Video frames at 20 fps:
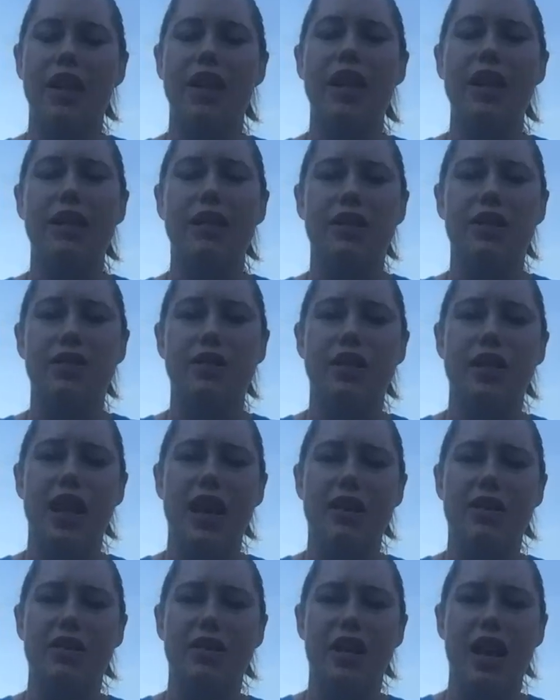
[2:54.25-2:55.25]
Eastern
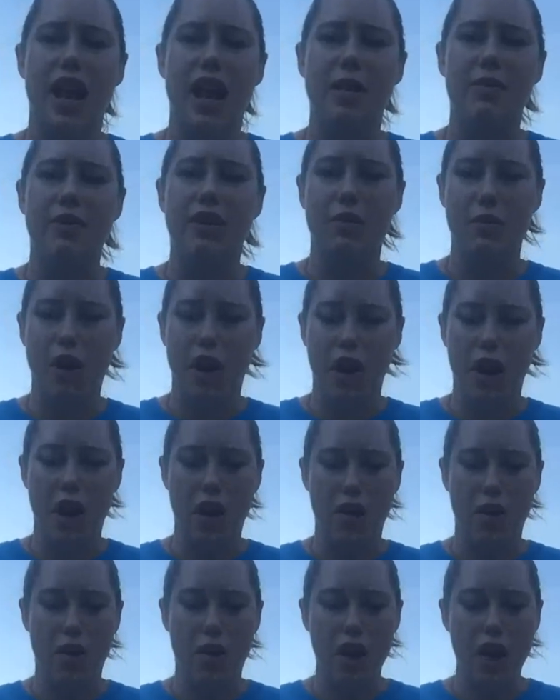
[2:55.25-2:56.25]
Standard Time
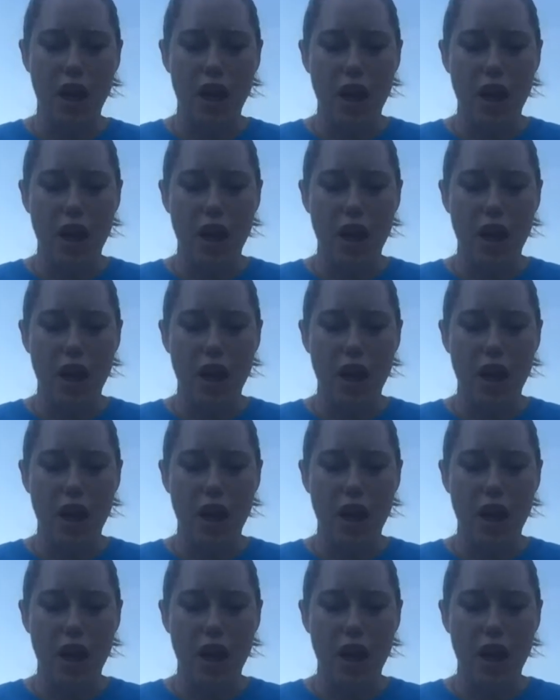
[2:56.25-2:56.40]
tomorrow